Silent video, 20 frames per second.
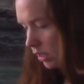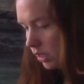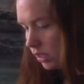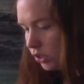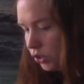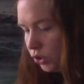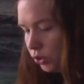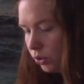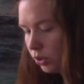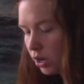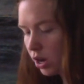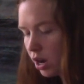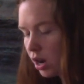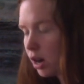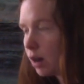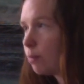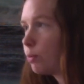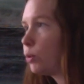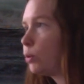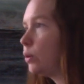to the
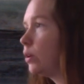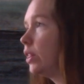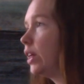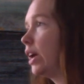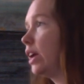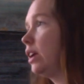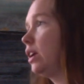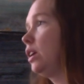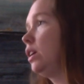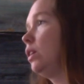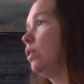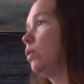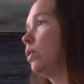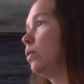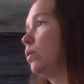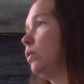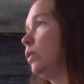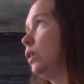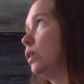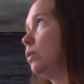armhole that
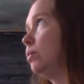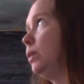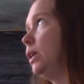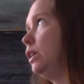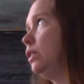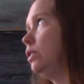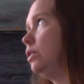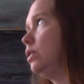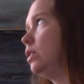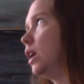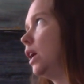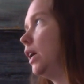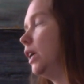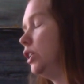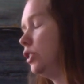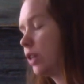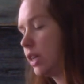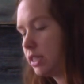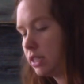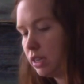you'll be
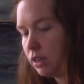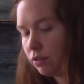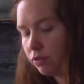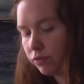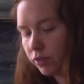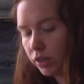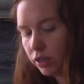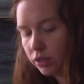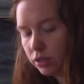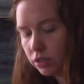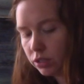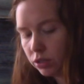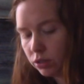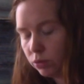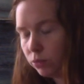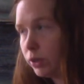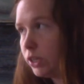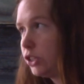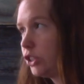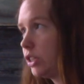dressing first,
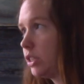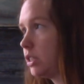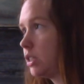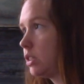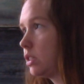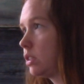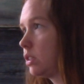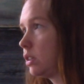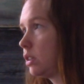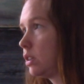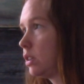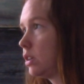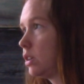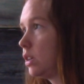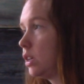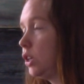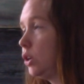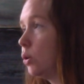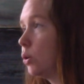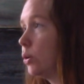which is,
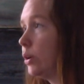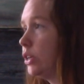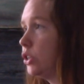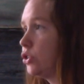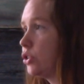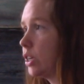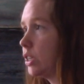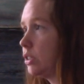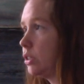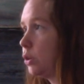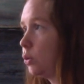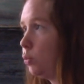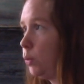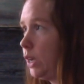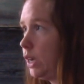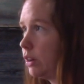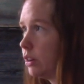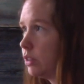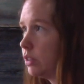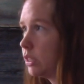you always dress the
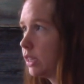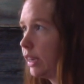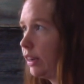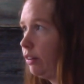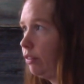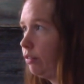weaker side